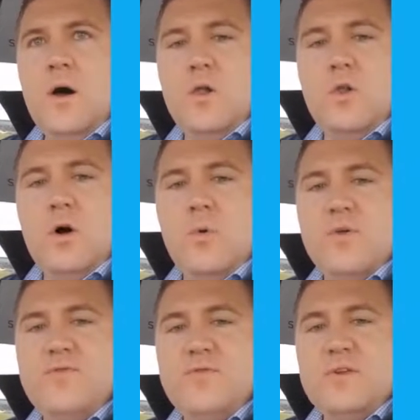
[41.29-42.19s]
along with
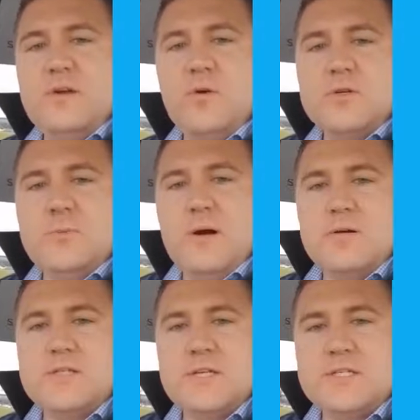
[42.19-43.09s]
15 horsepower
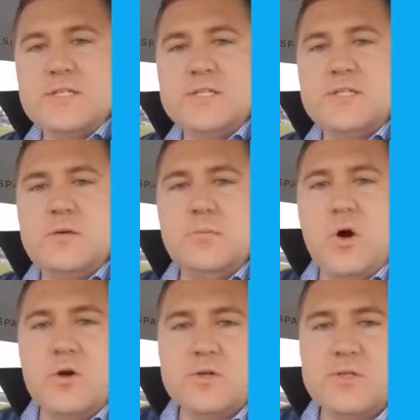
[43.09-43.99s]
6-inch
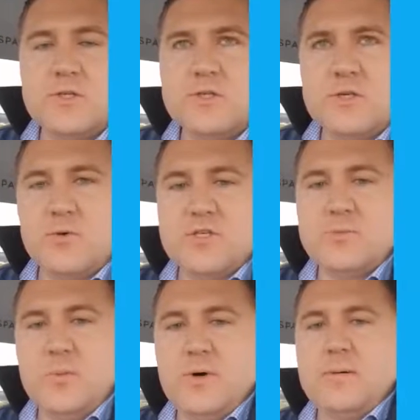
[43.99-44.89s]
Barnes
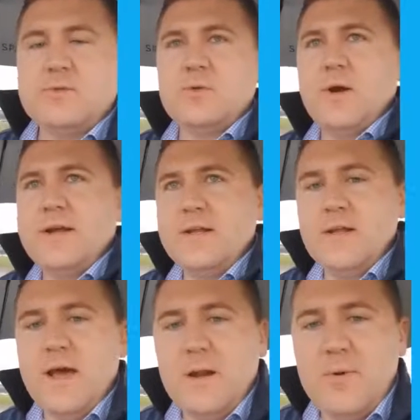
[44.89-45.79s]
submersible pumps rated
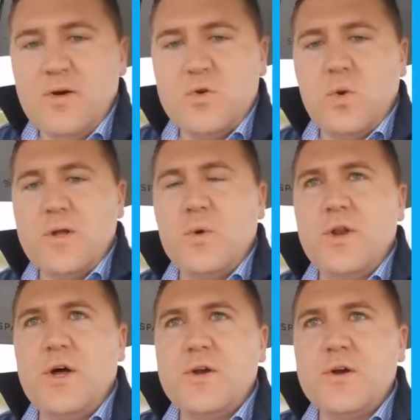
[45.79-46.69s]
at about
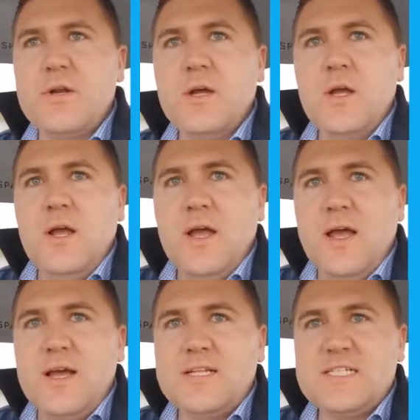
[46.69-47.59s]

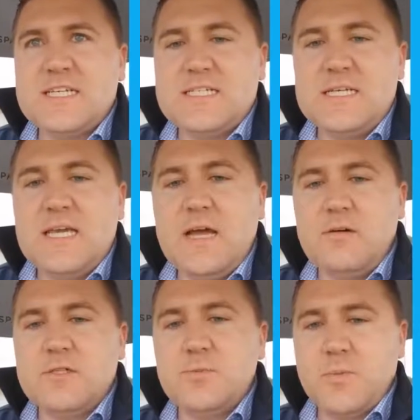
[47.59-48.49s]
2,160
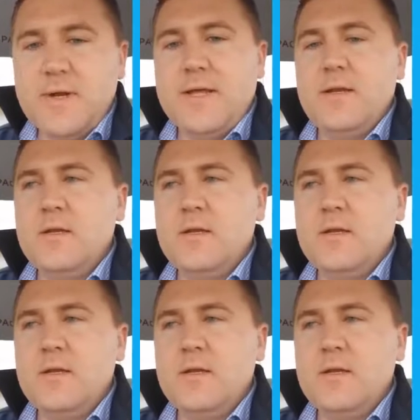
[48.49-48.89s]
gallons per minute.